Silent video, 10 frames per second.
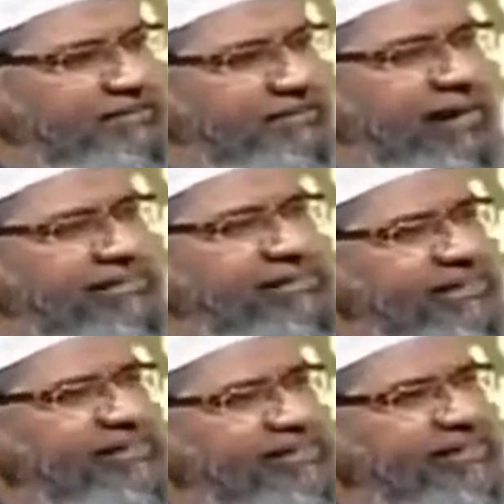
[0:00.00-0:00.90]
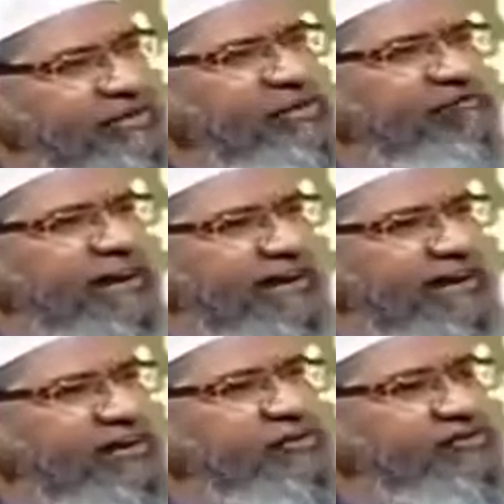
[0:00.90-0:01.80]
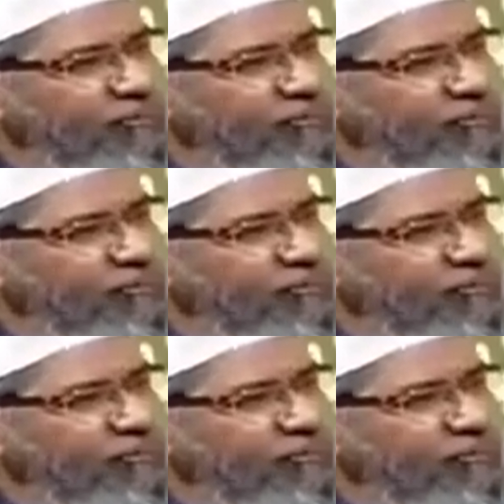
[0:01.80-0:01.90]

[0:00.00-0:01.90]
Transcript: that thing changes into a fact.